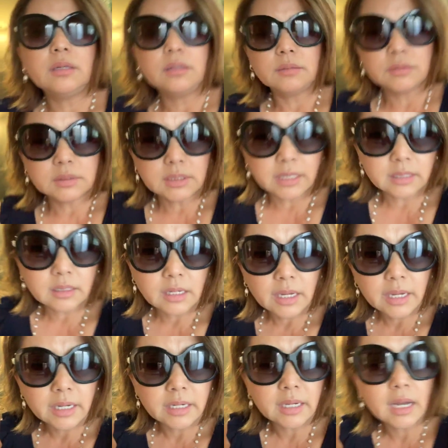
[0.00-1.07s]
was like,
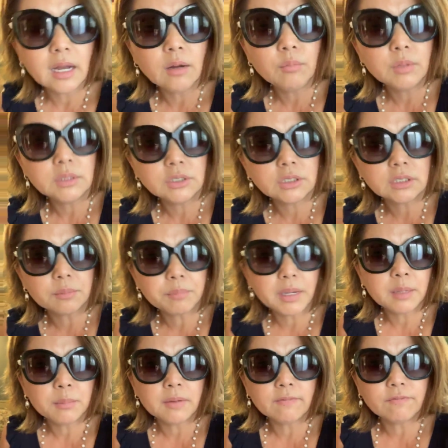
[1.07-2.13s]
hey, how much is a
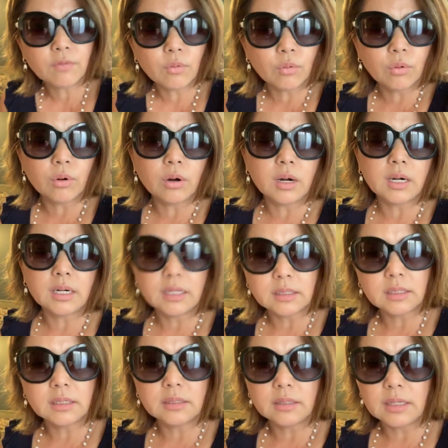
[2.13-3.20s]
payment for
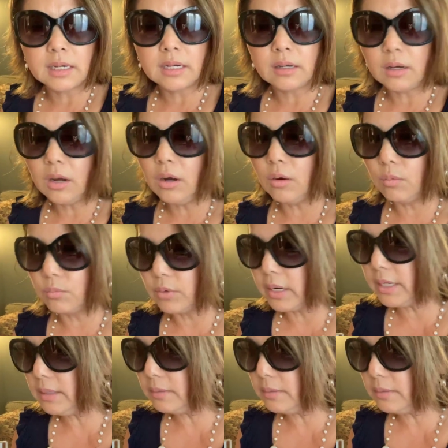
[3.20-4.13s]
a home, right?